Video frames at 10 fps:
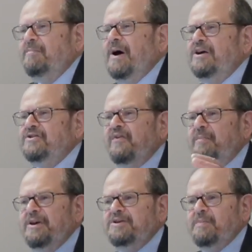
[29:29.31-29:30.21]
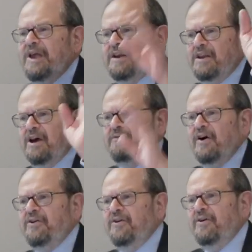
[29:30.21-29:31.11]
Biosphere means plant life
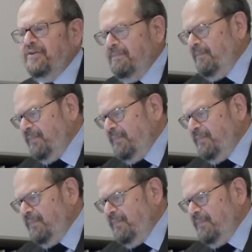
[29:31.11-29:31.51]
on Earth.